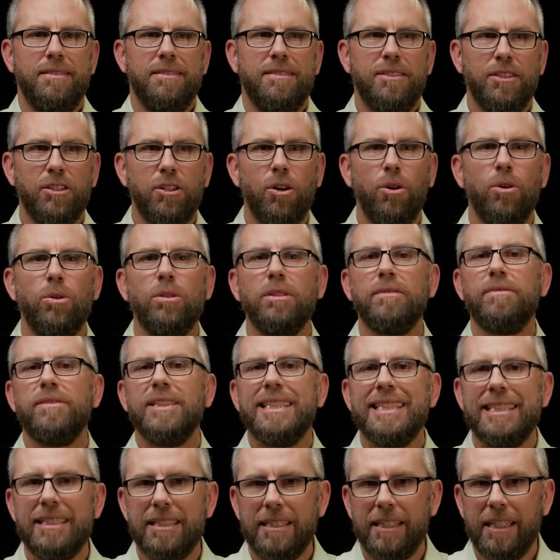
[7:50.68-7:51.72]
the goal of
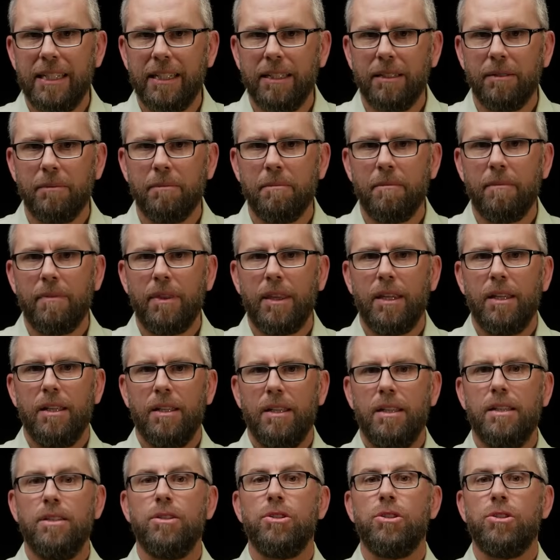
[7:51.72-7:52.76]
listening
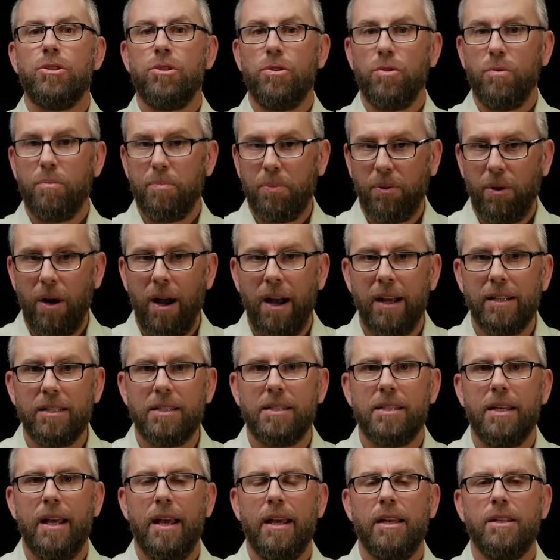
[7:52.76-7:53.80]
is to
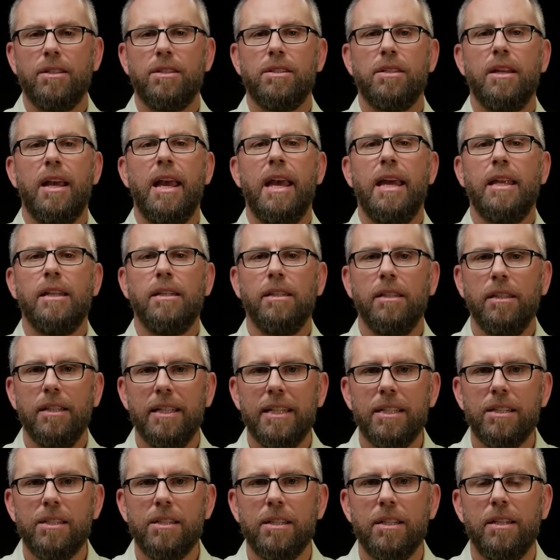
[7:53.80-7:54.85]
process and
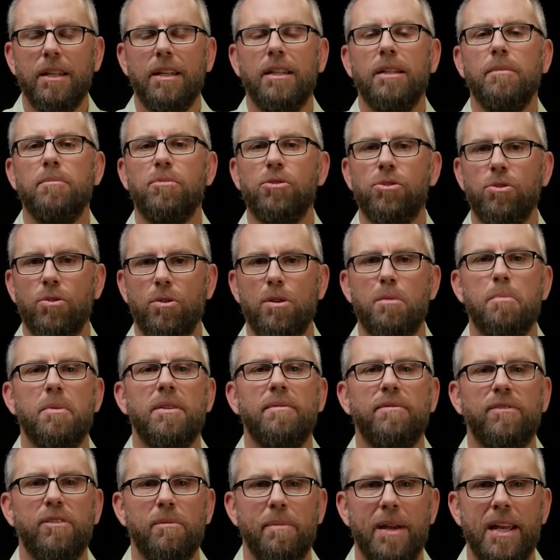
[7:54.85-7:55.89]
listen and absorb
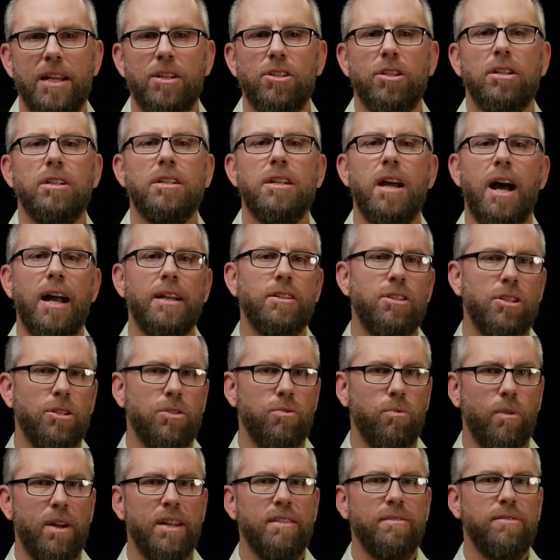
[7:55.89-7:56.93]
information, not
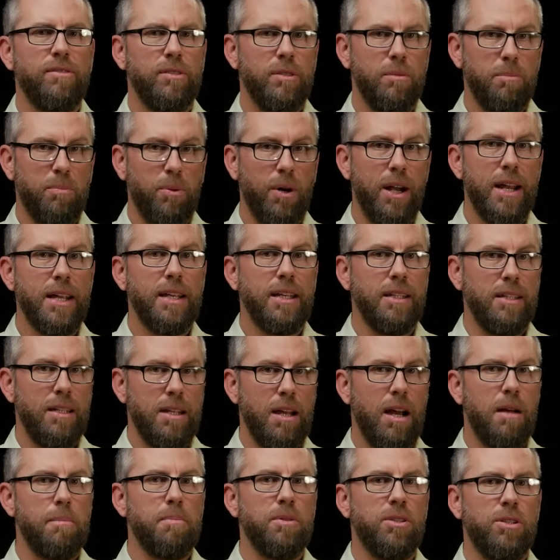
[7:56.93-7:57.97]
just wait for a break and the
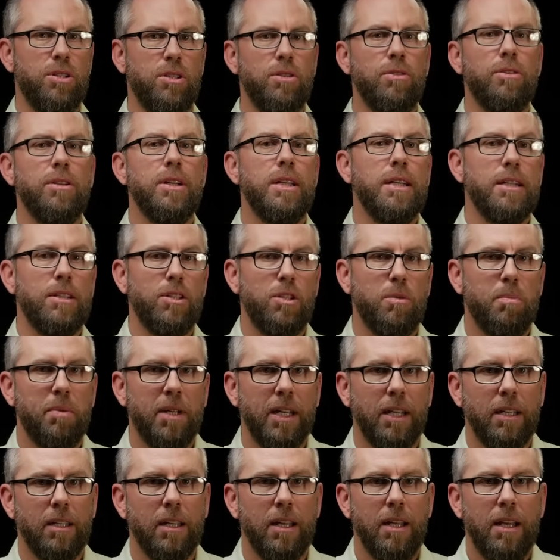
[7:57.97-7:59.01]
opportunity to
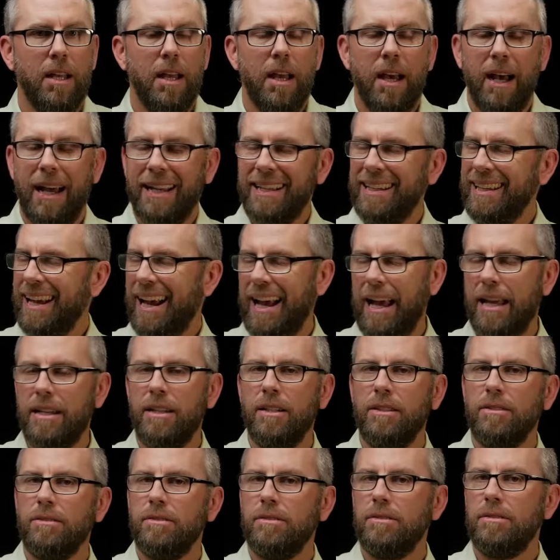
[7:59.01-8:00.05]
speak. I, I
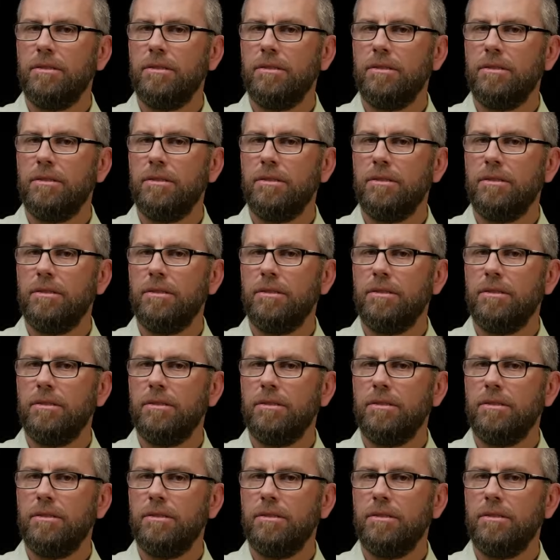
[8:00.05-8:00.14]
know